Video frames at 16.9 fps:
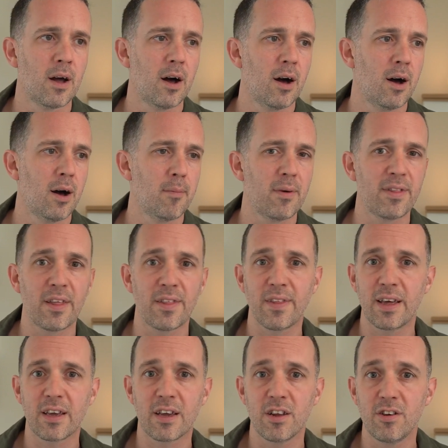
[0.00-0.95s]
and then
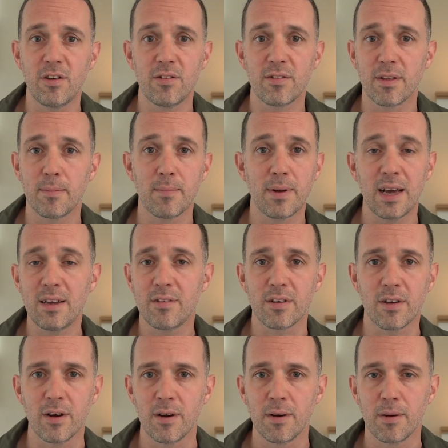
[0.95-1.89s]
they can use them
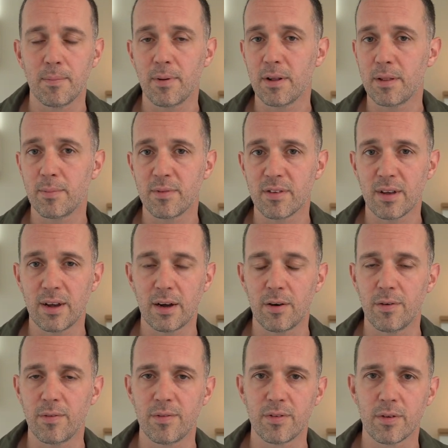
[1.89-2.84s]
later by
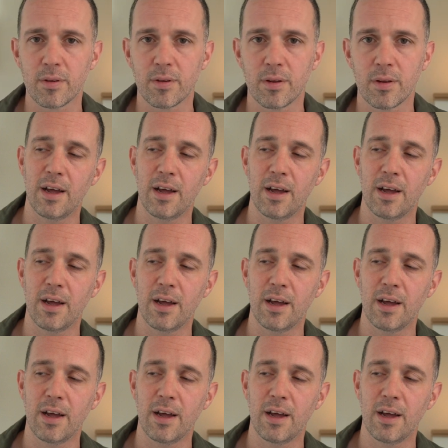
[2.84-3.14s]
themselves.